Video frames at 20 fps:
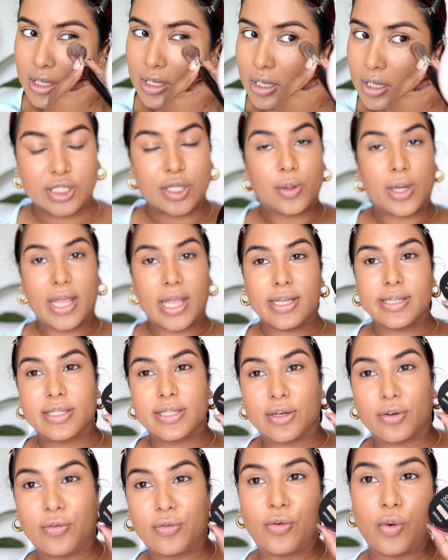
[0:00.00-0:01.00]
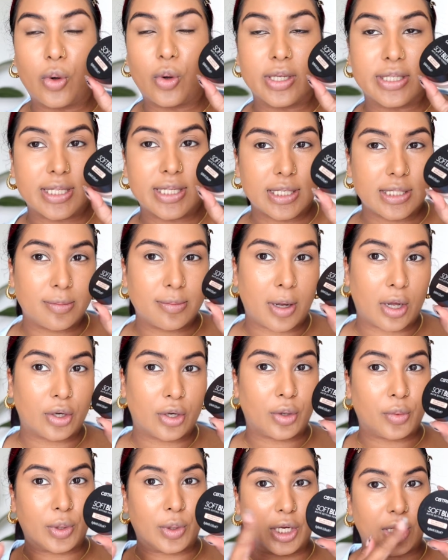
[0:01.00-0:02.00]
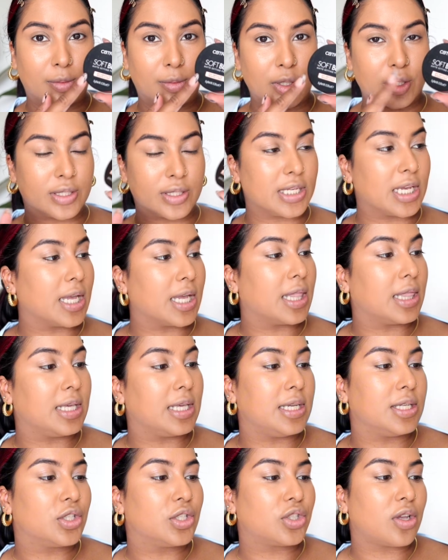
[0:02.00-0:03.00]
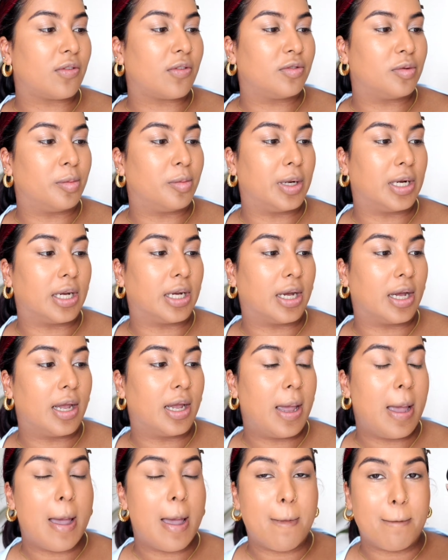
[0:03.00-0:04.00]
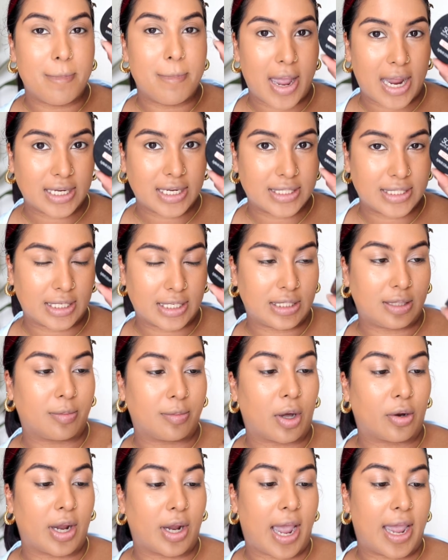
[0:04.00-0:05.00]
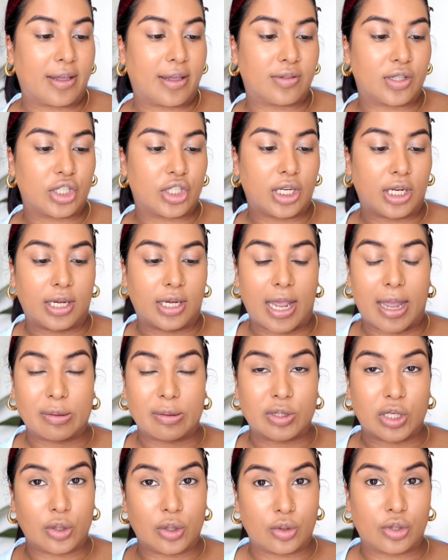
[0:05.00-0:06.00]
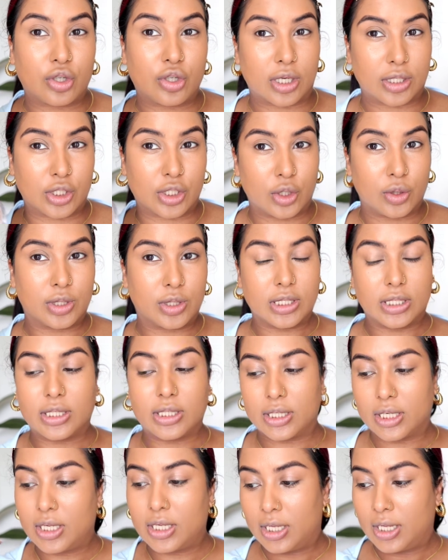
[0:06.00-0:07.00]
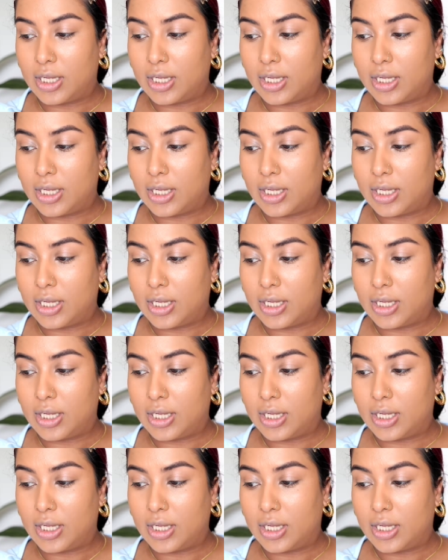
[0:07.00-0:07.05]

So next, for setting powder, we're going to be using the Soft Blur Matte Setting Powder. I have the shade Absolute Translucent.